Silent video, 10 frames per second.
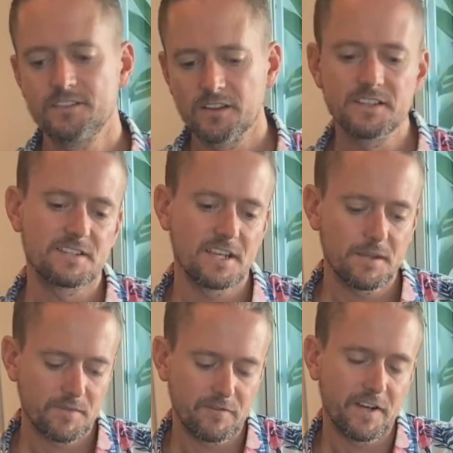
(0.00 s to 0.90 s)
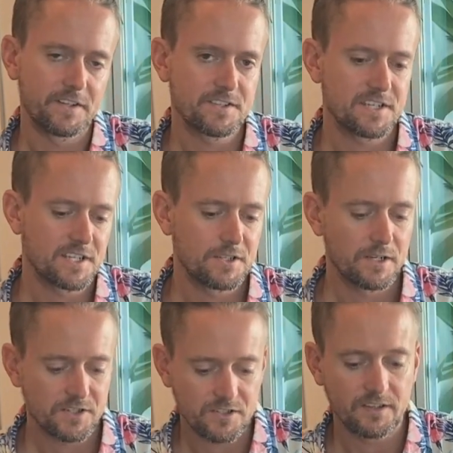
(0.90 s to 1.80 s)
So let's say at the final
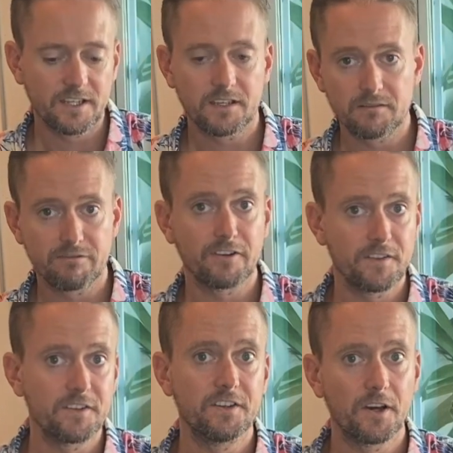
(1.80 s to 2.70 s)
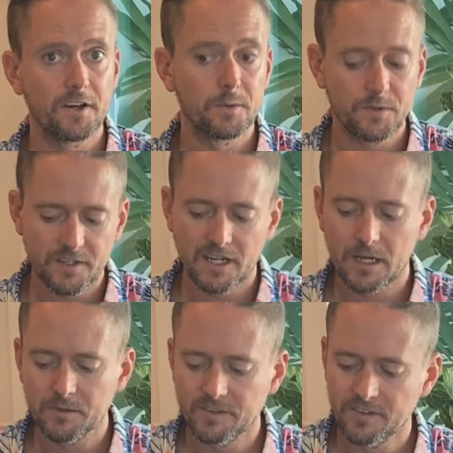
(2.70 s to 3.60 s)
scene, you actually like confront the daughter with the
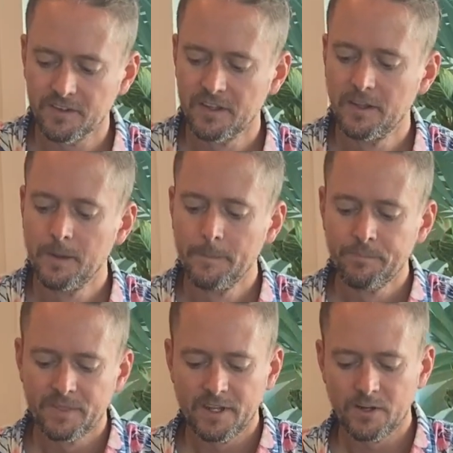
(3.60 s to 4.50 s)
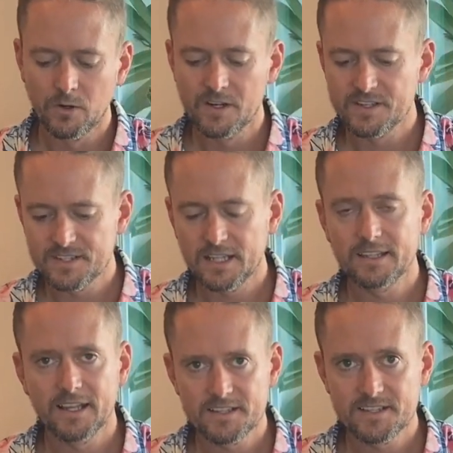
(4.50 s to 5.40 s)
goblins. In order to
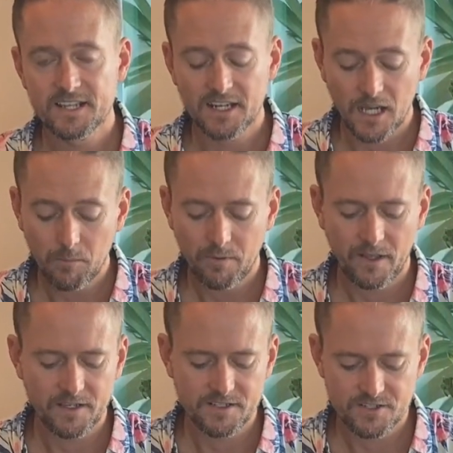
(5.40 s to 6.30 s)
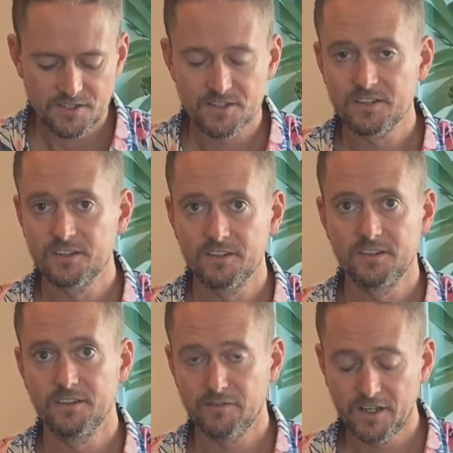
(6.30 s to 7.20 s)
set that scene up, I can just,
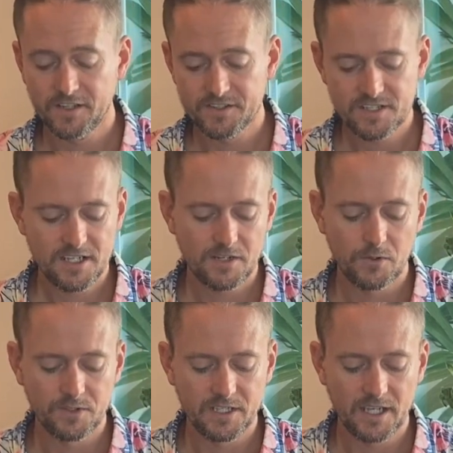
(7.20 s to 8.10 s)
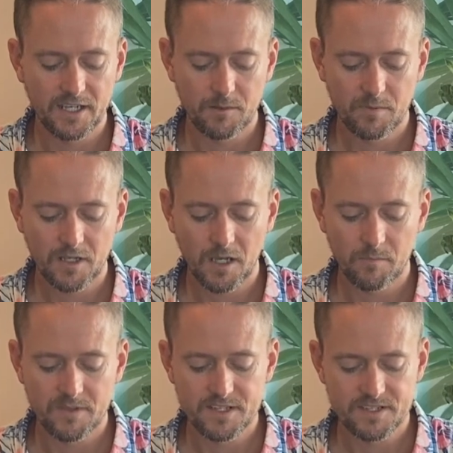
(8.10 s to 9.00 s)
in the final scene only, I can
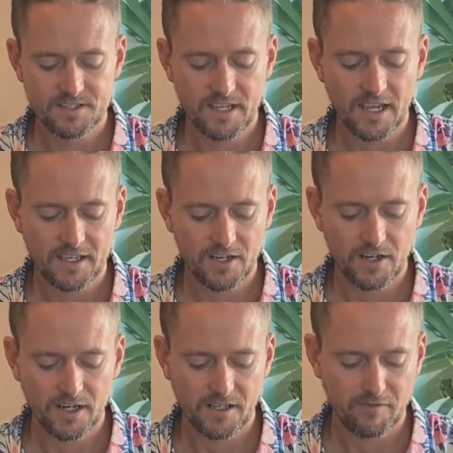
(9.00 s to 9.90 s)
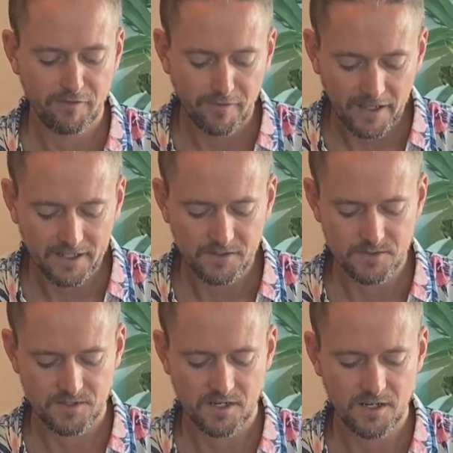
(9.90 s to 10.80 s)
pick up this deck here and I can
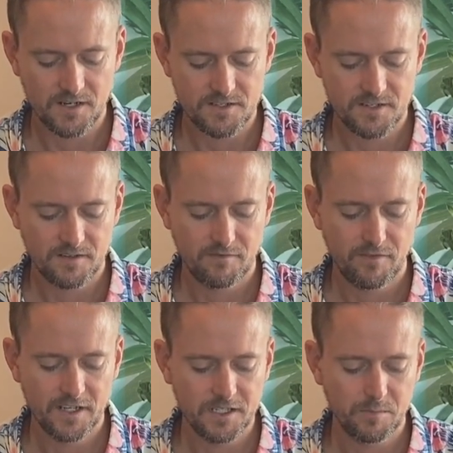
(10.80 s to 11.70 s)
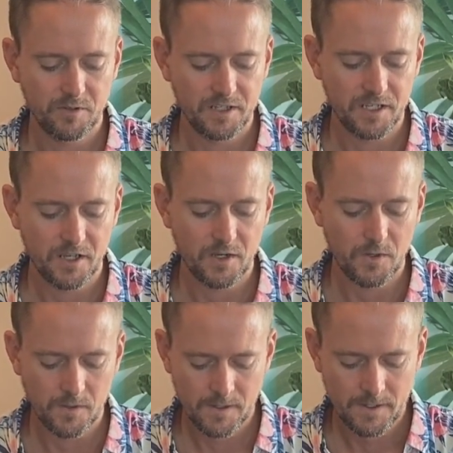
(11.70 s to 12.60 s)
find those cards. Find the
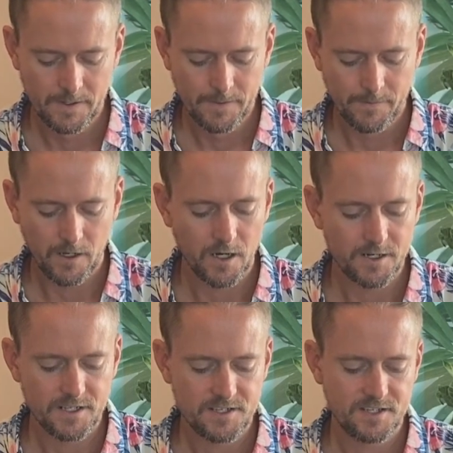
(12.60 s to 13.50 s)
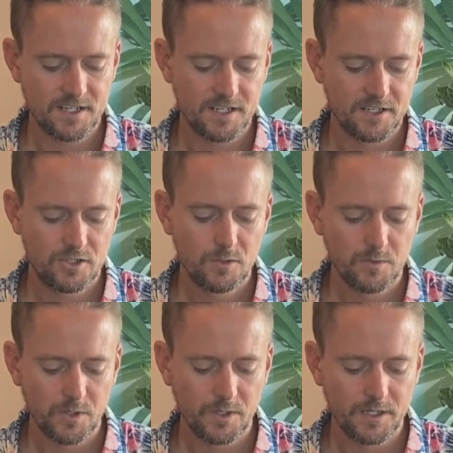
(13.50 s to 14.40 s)
Politico, artist, and
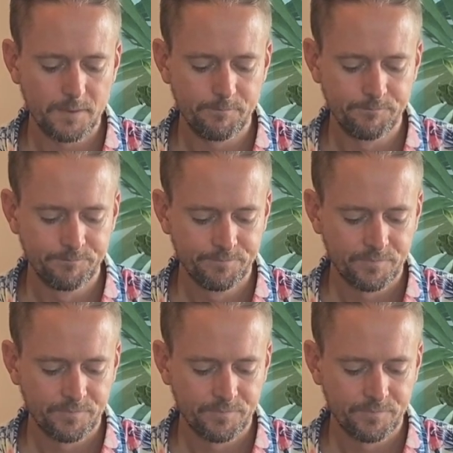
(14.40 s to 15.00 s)
humanoid